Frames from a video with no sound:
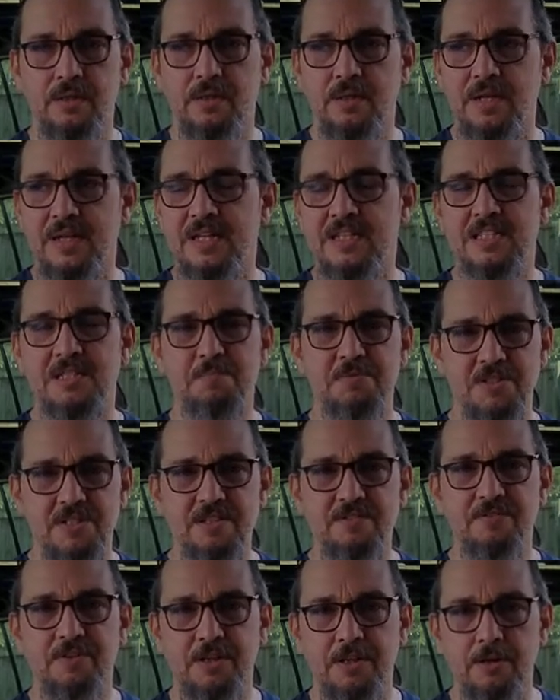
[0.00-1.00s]
in
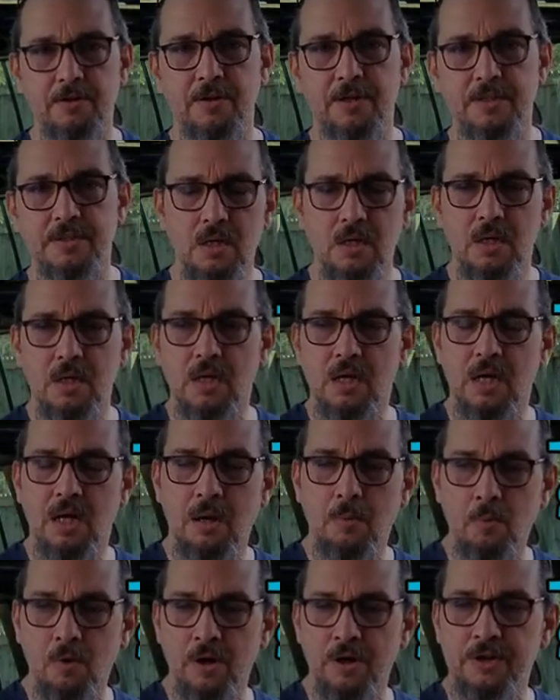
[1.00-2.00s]
specific areas. I
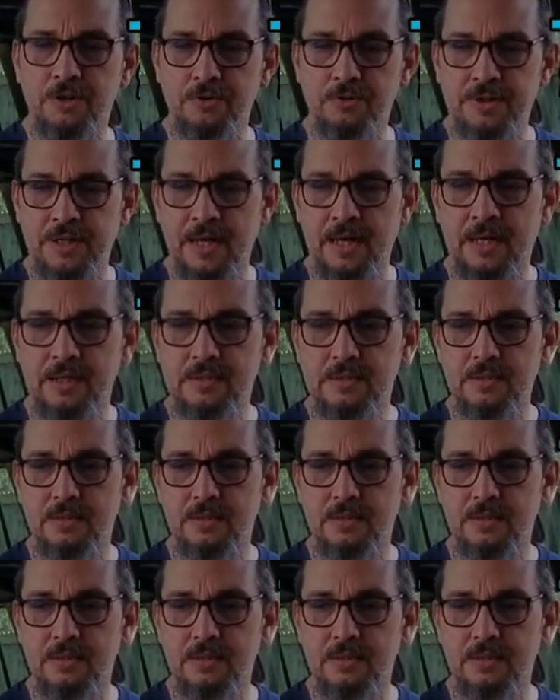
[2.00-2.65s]
want to do that